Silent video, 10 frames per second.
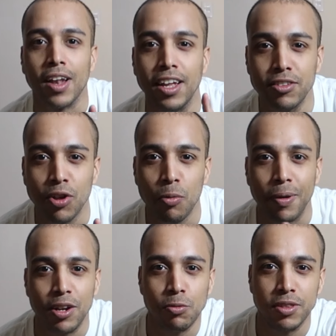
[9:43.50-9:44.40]
Let's hope
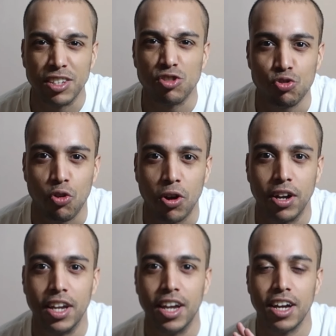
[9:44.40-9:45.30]
I don't destroy
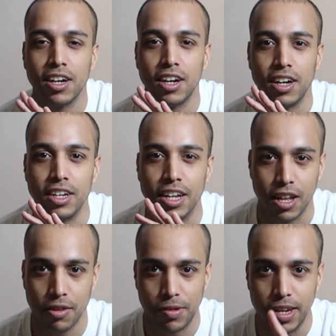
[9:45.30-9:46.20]
an
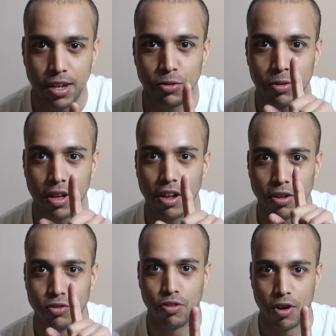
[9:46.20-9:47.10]

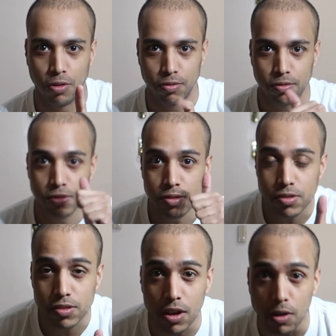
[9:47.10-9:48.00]
$1,100
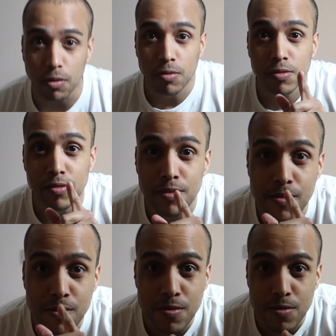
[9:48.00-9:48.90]
drone. So,
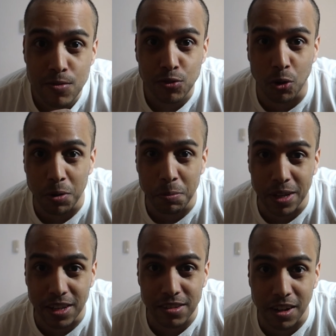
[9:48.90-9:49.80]
join me
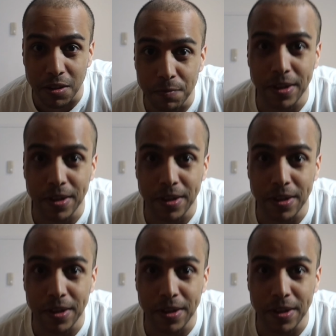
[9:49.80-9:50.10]
in this little